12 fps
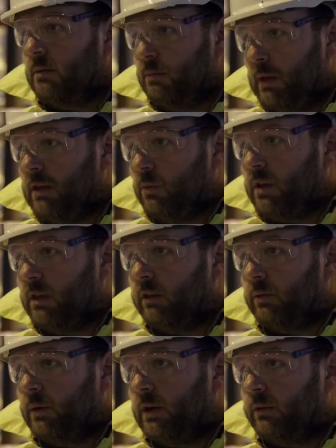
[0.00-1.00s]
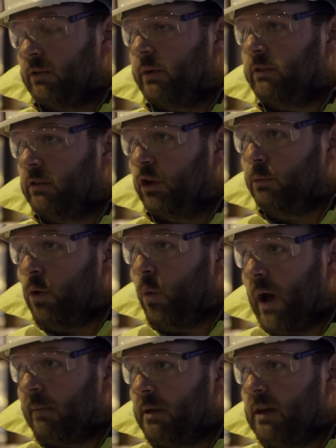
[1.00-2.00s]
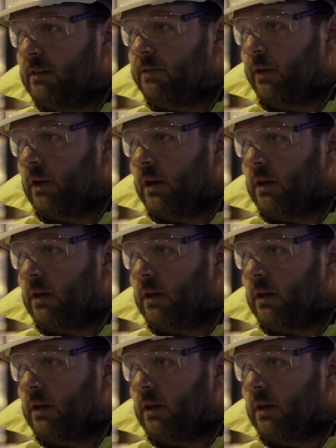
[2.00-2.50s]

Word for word: compete with as well. So it's a double whammy, if you